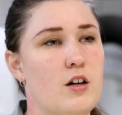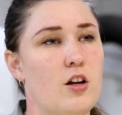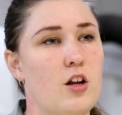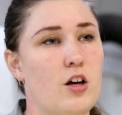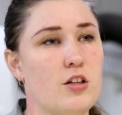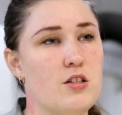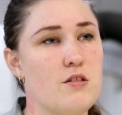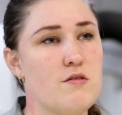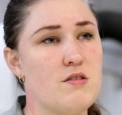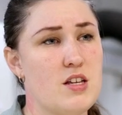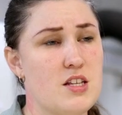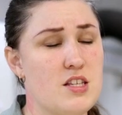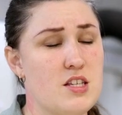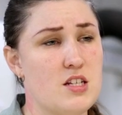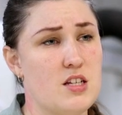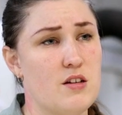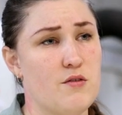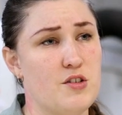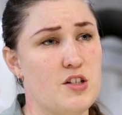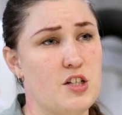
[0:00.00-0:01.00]
Loss of
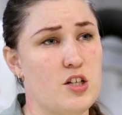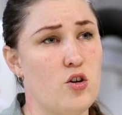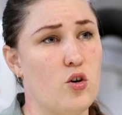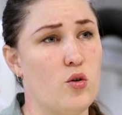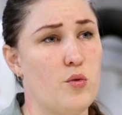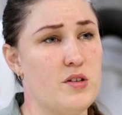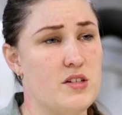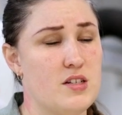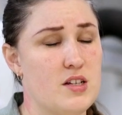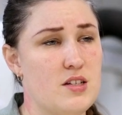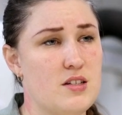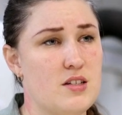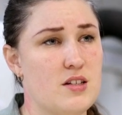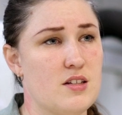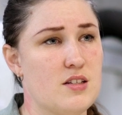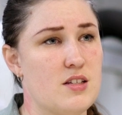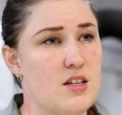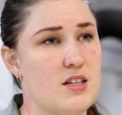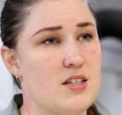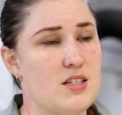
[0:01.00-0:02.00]
sensitivity or
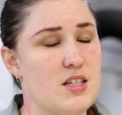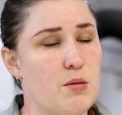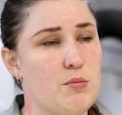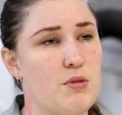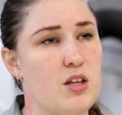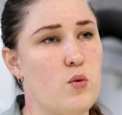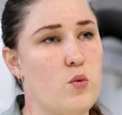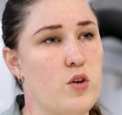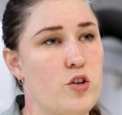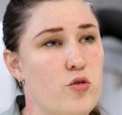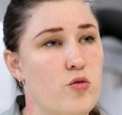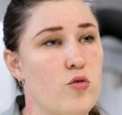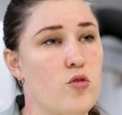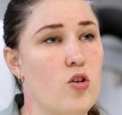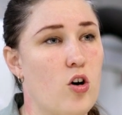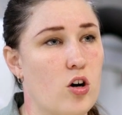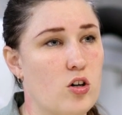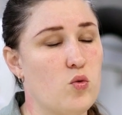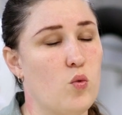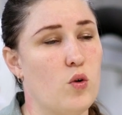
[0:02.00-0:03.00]
resistance is something we do
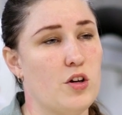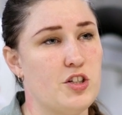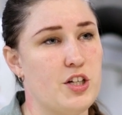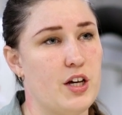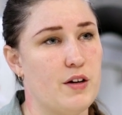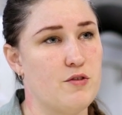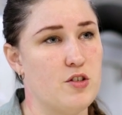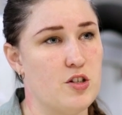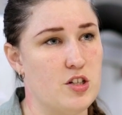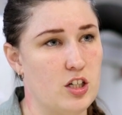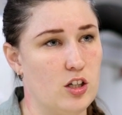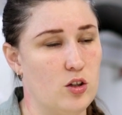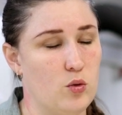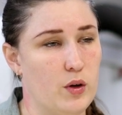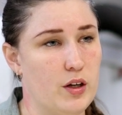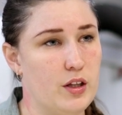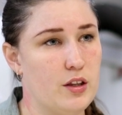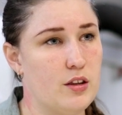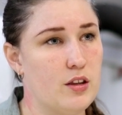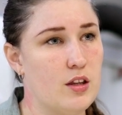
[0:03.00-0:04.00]
not want to have to deal
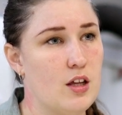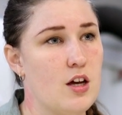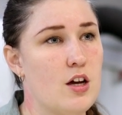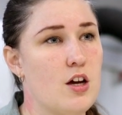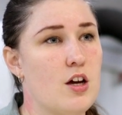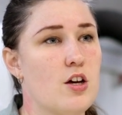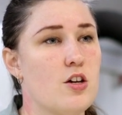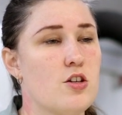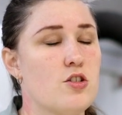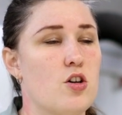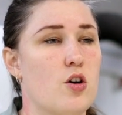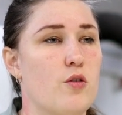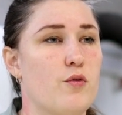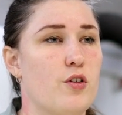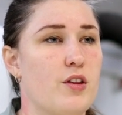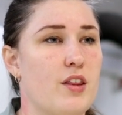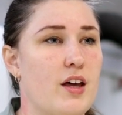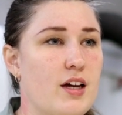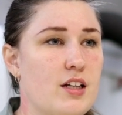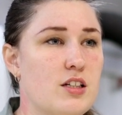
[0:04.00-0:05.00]
with. So for
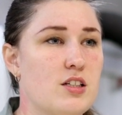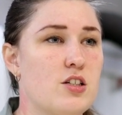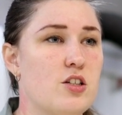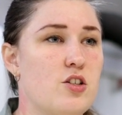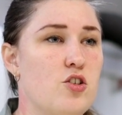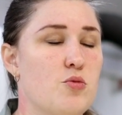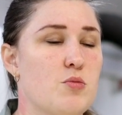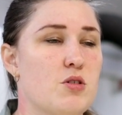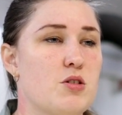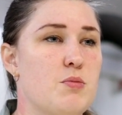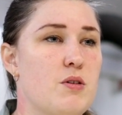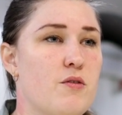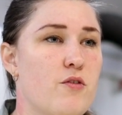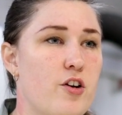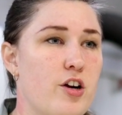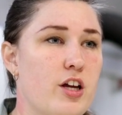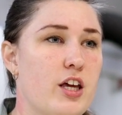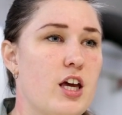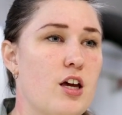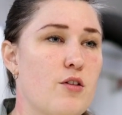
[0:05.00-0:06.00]
that, you must be
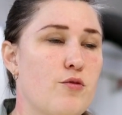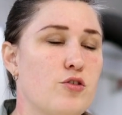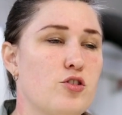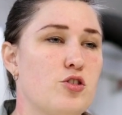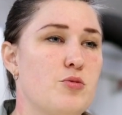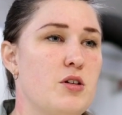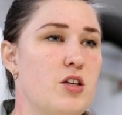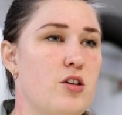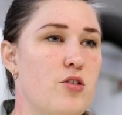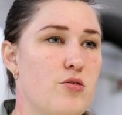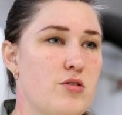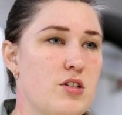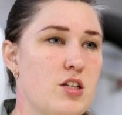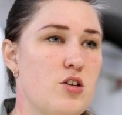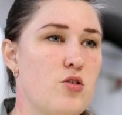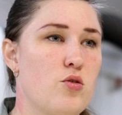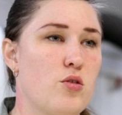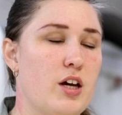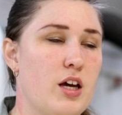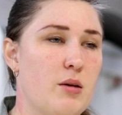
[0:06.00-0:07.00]
very careful to be using
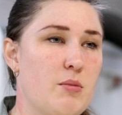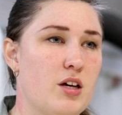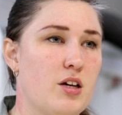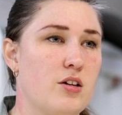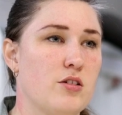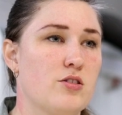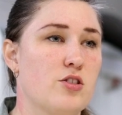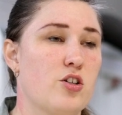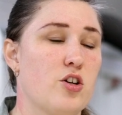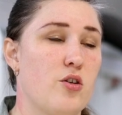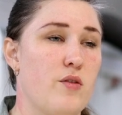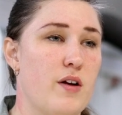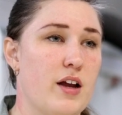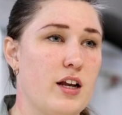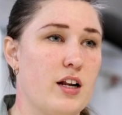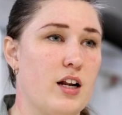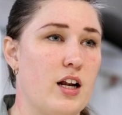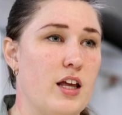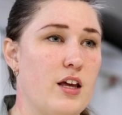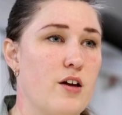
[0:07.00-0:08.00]
your chemicals
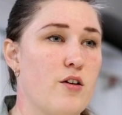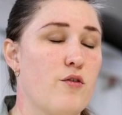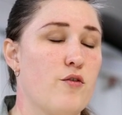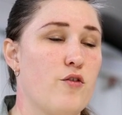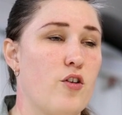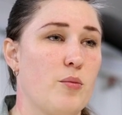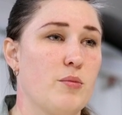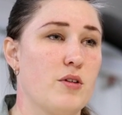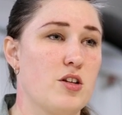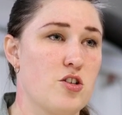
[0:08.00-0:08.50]
correctly from the